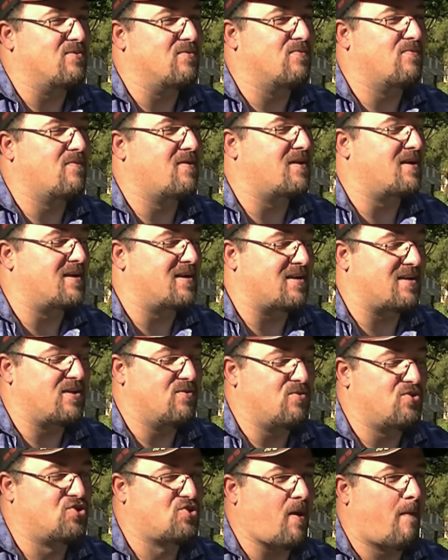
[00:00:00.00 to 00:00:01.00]
You uh,
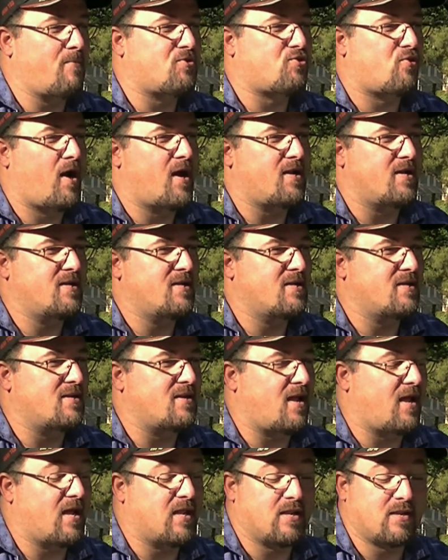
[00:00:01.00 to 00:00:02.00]
you jumped right
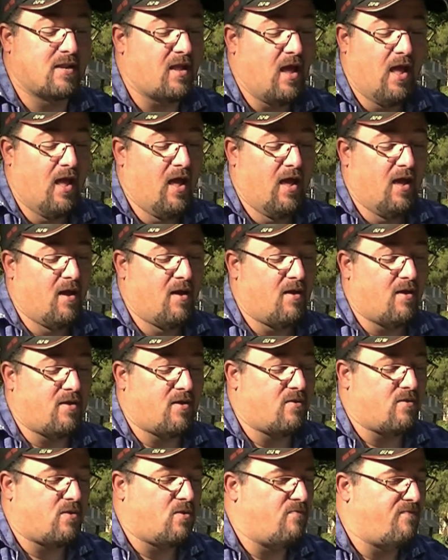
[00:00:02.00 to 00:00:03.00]
in, and
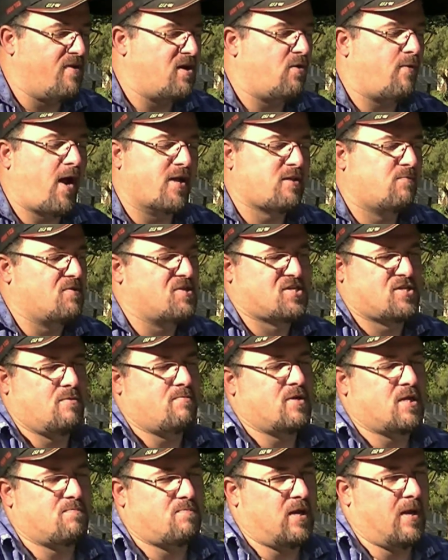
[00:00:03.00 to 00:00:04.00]
you, you've interacted with so
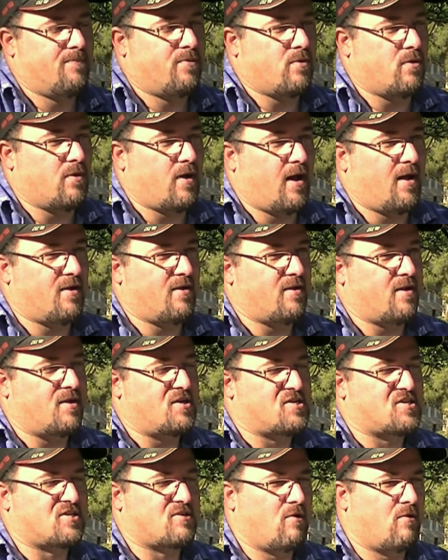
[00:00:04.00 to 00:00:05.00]
many people, and
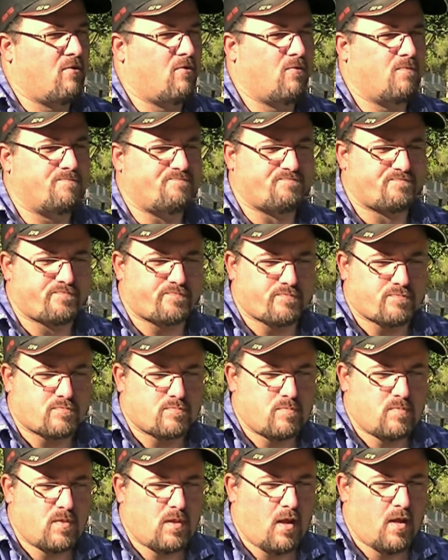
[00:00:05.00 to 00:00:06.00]
it's so,
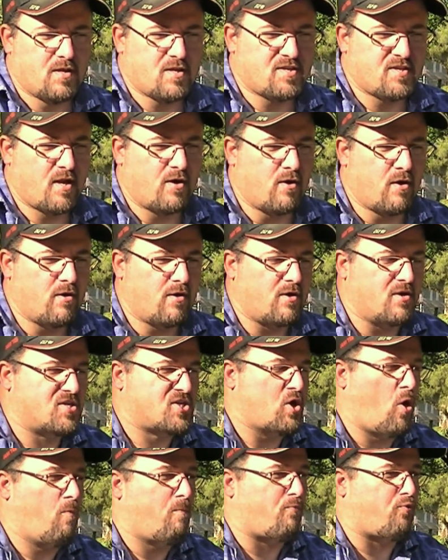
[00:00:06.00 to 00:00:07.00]
as I said earlier, you're
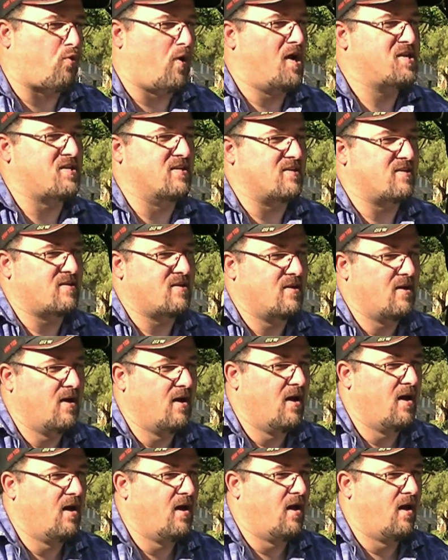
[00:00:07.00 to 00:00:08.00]
so present
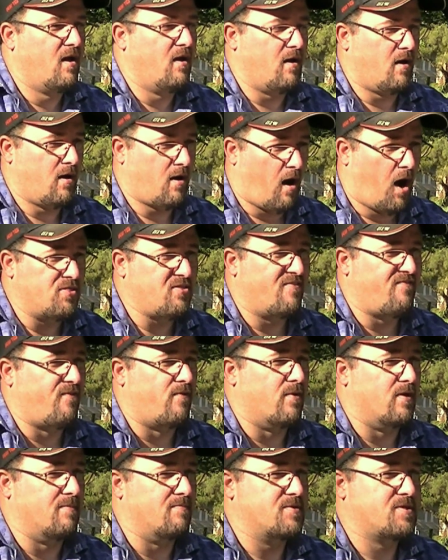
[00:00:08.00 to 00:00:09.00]
uh, on the
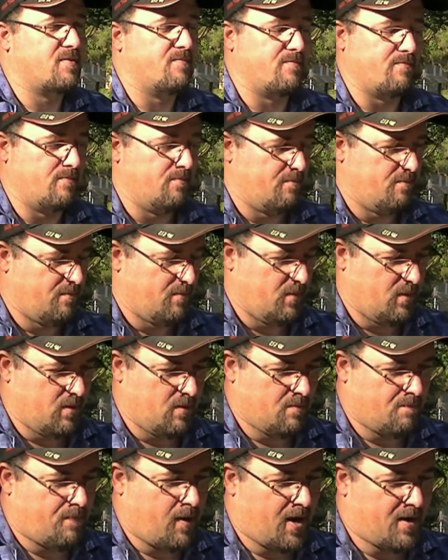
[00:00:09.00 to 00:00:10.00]
forums
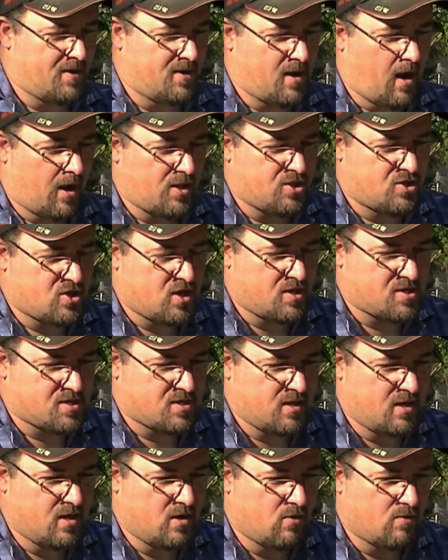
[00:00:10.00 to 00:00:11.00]
by not
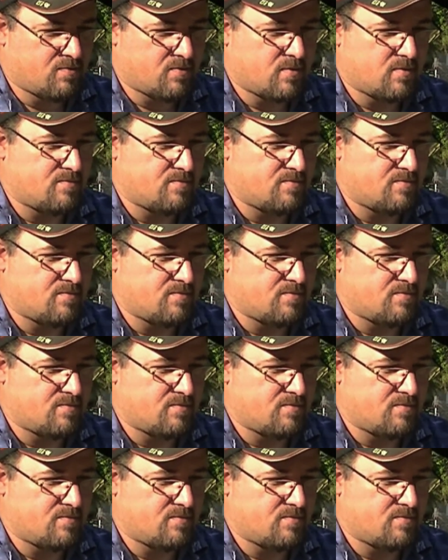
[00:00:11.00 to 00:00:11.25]
just you know